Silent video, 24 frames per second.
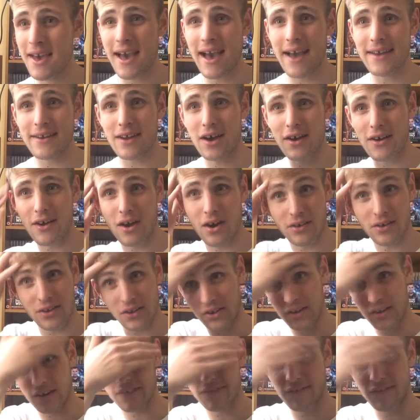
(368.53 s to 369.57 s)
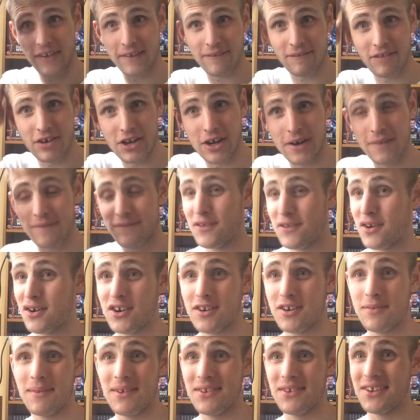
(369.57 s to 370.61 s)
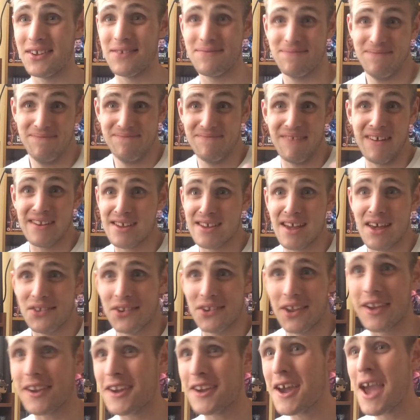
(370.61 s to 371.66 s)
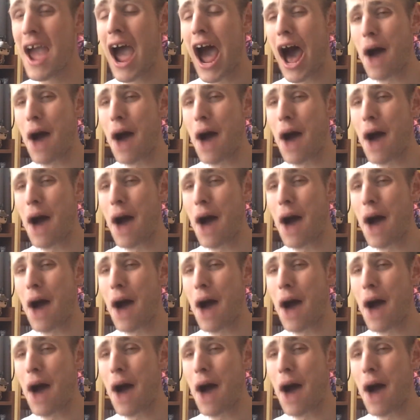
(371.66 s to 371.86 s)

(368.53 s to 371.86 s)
and I honestly think the Ninth Doctor misses fantastic.